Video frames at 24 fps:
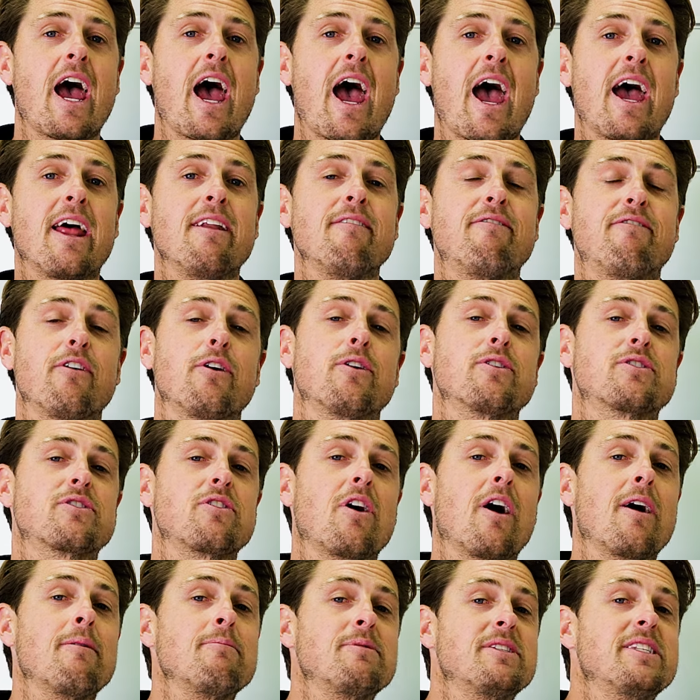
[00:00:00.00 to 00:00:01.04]
and
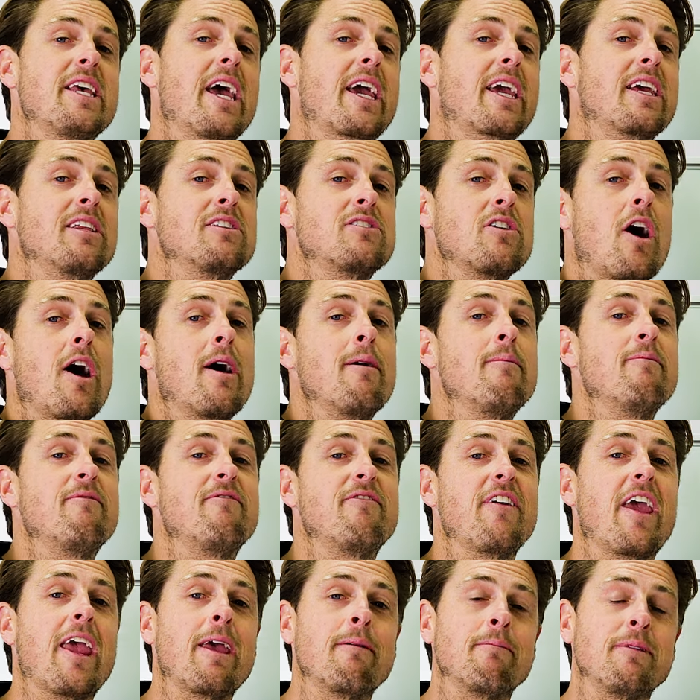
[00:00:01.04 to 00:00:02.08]
first-time, second-time
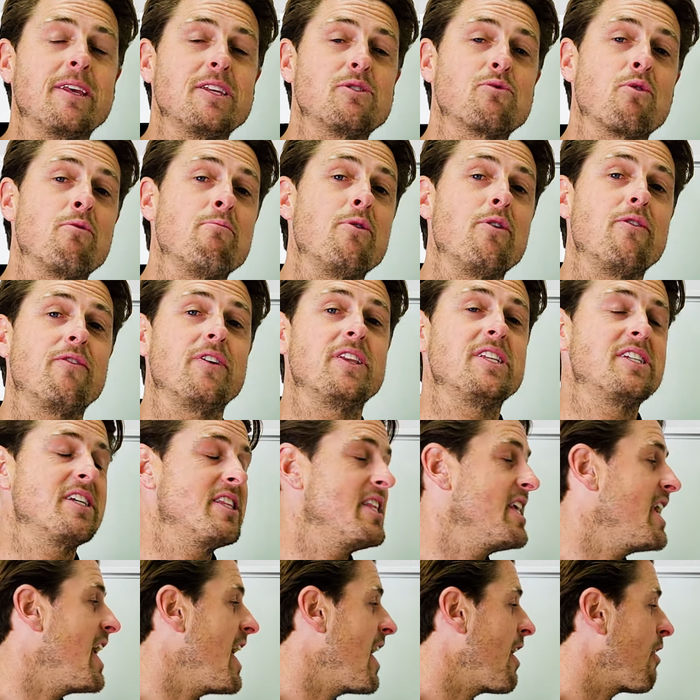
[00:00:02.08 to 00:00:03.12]
families will move into
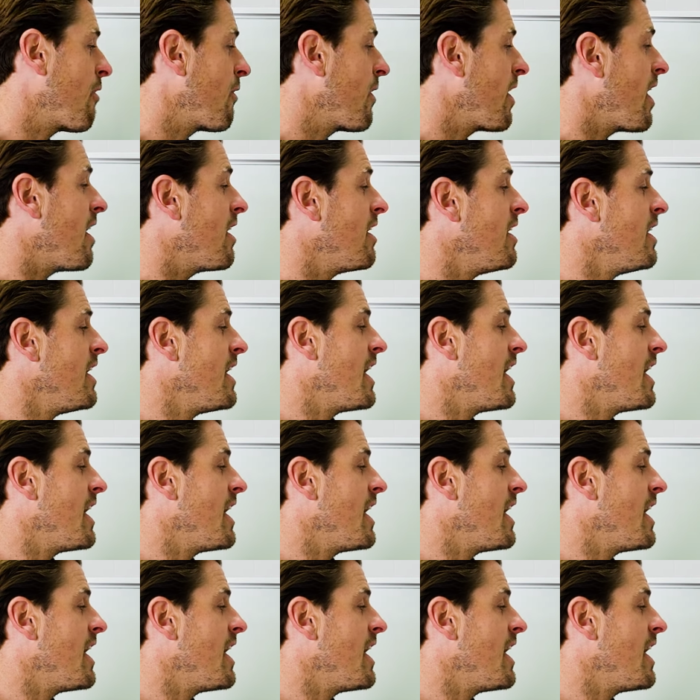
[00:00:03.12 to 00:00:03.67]
the area,